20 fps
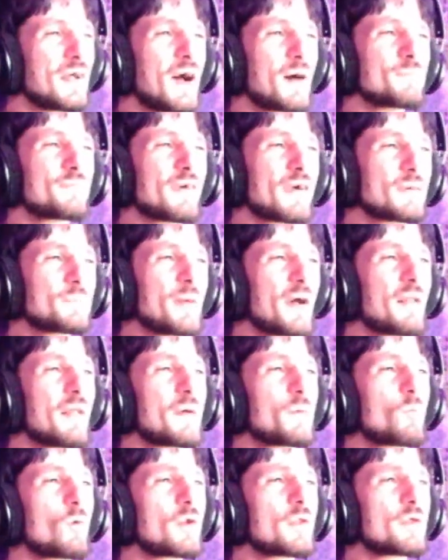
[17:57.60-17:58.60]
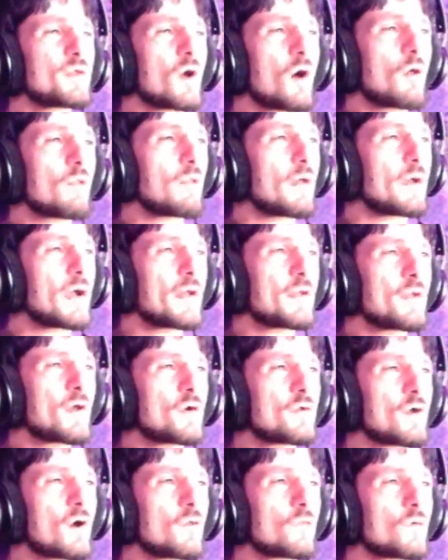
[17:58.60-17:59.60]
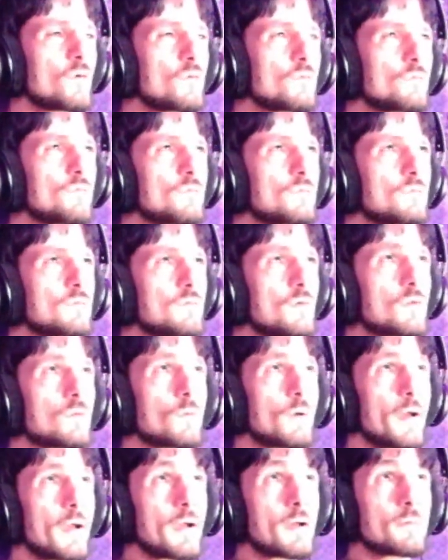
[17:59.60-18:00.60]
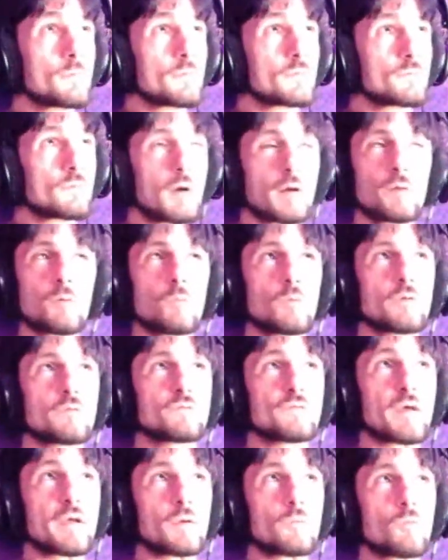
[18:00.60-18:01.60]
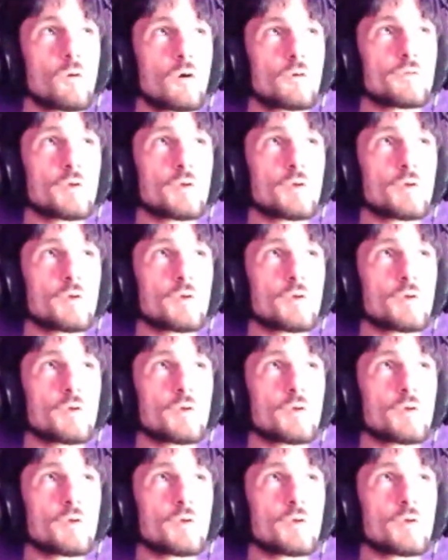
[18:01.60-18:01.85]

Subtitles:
I'm talking about, like, what are y'all... Like, I know y'all don't... Y'all haven't... I don't want to say it wrong.